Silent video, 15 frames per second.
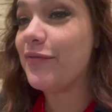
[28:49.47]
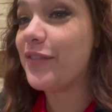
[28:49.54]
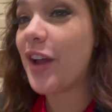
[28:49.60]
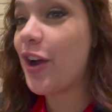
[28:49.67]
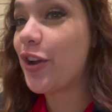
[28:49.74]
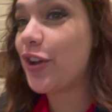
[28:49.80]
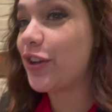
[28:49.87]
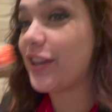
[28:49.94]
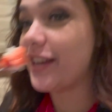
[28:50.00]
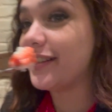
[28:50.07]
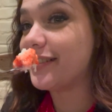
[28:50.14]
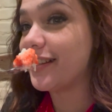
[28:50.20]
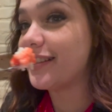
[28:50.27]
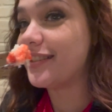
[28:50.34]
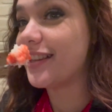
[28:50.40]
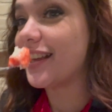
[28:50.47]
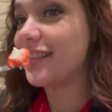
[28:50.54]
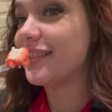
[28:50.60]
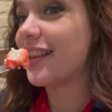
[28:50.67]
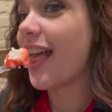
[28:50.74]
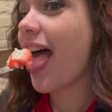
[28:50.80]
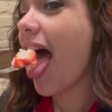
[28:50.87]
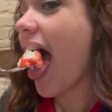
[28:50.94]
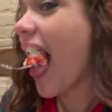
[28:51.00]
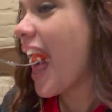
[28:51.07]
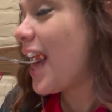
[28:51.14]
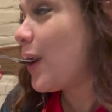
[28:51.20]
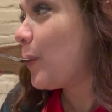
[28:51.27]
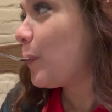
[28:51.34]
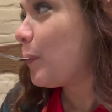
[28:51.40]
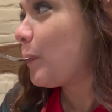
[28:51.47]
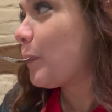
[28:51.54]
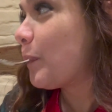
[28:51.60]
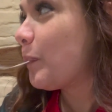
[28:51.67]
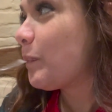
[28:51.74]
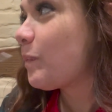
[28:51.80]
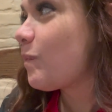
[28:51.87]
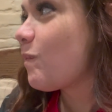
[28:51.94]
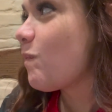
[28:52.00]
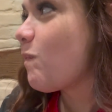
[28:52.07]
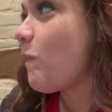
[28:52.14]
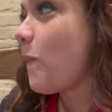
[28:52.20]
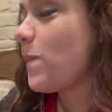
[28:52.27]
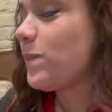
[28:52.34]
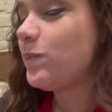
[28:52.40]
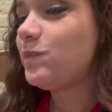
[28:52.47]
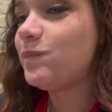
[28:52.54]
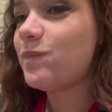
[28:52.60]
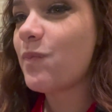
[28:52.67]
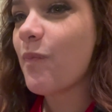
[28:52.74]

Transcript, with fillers: Not cookies, it's this. Yeah, it's cottage cheese.